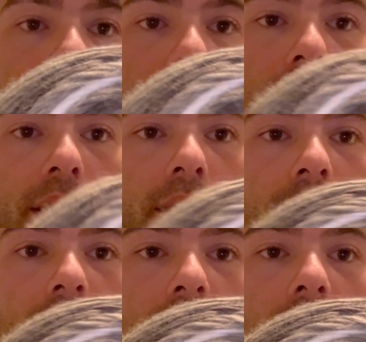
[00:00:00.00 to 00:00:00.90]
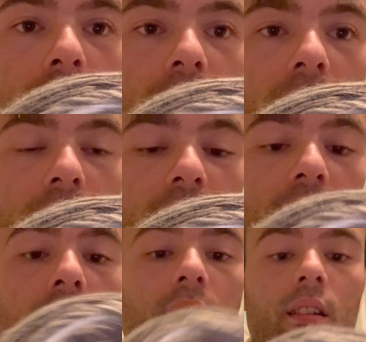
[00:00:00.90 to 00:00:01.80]
like, yeah, it comes in like a
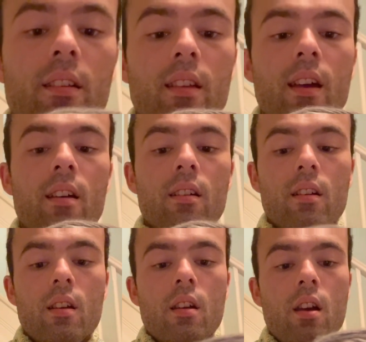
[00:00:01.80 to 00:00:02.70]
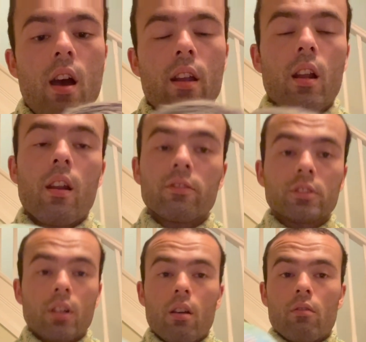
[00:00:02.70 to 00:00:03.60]
cake like that. And I love
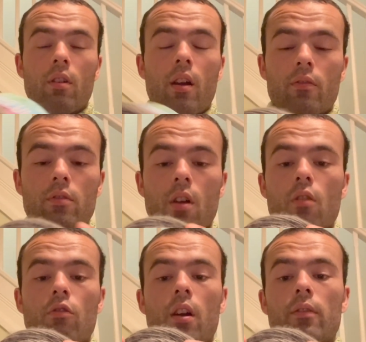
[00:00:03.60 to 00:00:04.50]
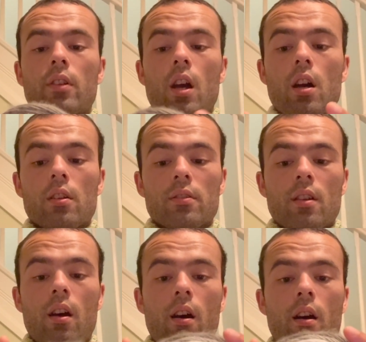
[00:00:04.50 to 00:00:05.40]
Stylecraft. Stylecraft yarns
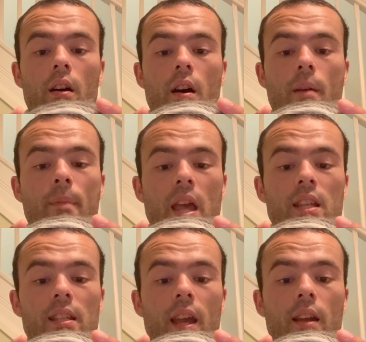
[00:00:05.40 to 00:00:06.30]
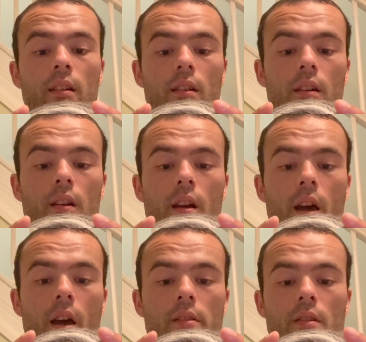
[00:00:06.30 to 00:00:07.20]
are amazing.
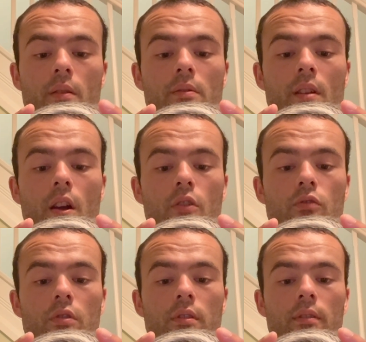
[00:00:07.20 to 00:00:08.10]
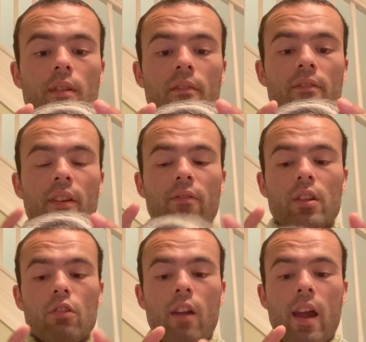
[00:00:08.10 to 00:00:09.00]
So it's 150
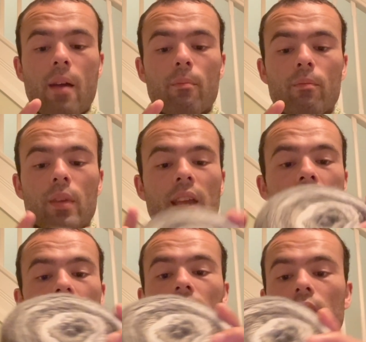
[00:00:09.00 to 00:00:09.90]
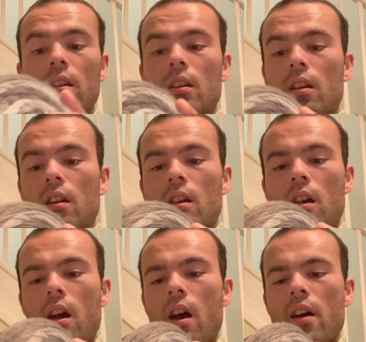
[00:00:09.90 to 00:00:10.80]
gram cake.
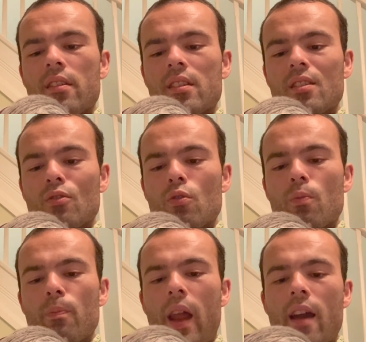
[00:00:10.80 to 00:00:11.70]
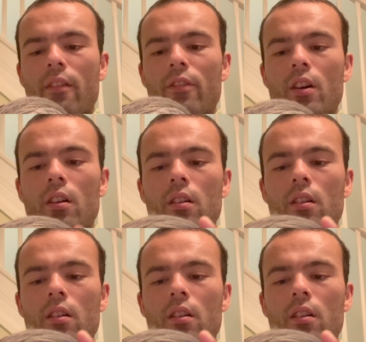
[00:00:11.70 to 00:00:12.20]
This is called Blackfoot.